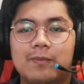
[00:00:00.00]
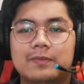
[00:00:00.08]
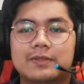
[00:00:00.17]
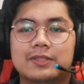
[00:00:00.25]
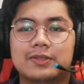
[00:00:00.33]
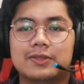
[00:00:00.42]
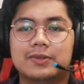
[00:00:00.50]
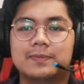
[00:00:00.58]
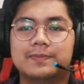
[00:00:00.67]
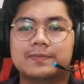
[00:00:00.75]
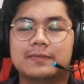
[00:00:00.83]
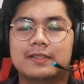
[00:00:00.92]
So
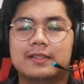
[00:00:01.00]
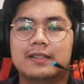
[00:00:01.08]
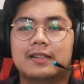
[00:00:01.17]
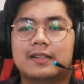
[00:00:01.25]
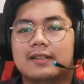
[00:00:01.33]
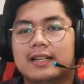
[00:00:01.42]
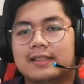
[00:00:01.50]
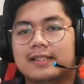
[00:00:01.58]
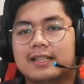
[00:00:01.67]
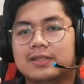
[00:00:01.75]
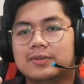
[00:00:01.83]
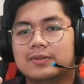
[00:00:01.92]
right
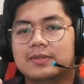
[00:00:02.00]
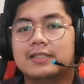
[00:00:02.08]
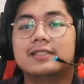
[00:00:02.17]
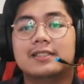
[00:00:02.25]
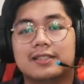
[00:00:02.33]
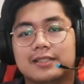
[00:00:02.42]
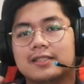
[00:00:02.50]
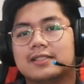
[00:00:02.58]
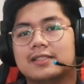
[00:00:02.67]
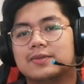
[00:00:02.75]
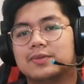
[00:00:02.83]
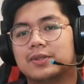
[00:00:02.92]
now she's adjusted
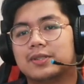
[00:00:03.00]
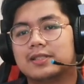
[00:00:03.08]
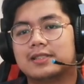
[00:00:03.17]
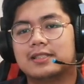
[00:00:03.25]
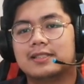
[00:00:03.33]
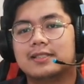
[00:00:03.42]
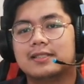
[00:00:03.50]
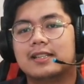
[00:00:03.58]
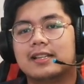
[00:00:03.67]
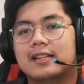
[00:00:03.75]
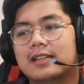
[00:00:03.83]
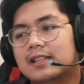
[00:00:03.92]
of course she's
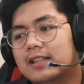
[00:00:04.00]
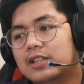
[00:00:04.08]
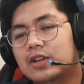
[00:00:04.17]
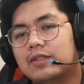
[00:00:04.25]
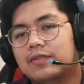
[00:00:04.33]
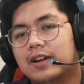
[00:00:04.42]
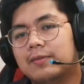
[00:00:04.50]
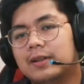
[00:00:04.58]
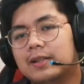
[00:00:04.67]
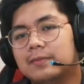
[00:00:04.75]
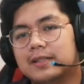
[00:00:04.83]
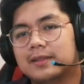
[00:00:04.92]
in a new environment
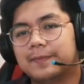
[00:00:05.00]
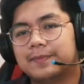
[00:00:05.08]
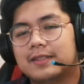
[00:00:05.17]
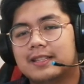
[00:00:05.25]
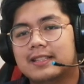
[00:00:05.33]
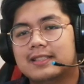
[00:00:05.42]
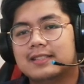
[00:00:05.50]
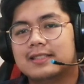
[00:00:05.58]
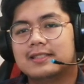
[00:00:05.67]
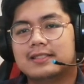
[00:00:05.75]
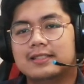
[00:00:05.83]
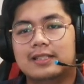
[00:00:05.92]
but
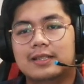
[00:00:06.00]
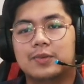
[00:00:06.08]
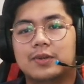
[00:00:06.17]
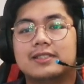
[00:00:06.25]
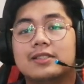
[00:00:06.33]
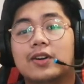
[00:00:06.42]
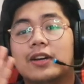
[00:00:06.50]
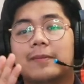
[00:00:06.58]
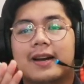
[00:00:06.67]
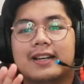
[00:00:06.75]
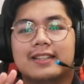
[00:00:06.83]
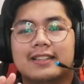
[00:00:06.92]
she was looking
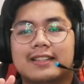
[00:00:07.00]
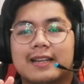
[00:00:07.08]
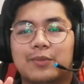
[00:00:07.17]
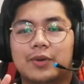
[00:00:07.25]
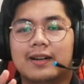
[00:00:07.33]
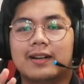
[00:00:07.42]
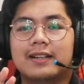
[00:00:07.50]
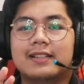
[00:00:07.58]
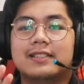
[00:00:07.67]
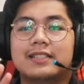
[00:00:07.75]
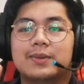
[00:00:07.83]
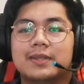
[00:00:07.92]
back at the time where
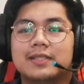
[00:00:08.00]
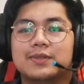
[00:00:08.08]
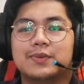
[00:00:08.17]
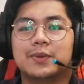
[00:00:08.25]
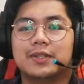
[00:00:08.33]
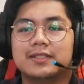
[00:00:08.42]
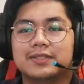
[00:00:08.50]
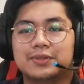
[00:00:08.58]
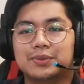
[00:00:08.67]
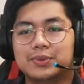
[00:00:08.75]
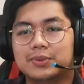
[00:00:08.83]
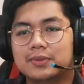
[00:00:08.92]
she was forced
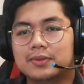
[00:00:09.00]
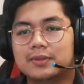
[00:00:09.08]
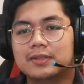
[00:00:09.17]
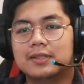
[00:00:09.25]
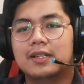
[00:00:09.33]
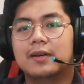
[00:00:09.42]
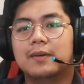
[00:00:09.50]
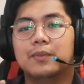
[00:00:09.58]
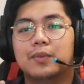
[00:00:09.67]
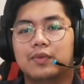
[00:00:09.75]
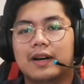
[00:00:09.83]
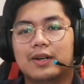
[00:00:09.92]
to
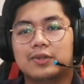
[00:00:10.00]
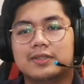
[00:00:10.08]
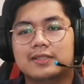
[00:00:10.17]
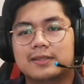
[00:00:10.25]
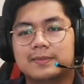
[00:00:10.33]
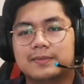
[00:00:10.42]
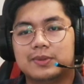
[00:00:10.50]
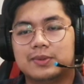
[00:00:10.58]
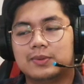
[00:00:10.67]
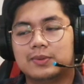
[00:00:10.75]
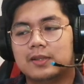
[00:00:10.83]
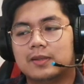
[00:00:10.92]
move out to
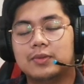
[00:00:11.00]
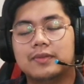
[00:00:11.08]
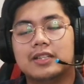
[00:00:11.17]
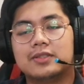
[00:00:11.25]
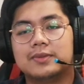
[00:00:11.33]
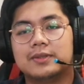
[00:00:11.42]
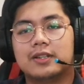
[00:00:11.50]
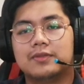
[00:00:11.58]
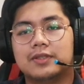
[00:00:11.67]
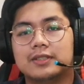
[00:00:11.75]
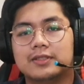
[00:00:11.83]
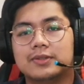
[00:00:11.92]
move out of her
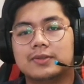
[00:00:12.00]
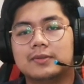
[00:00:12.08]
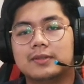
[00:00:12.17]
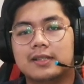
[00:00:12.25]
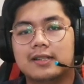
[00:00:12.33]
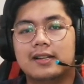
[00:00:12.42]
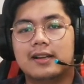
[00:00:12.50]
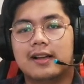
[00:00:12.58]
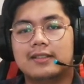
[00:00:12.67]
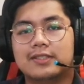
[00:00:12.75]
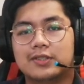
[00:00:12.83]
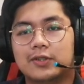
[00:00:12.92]
comfort zone
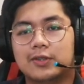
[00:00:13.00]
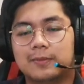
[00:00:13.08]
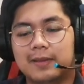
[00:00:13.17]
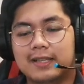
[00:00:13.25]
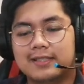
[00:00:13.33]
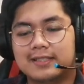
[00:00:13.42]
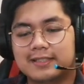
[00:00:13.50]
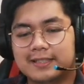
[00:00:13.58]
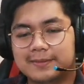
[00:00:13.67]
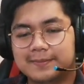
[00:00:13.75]
so basically,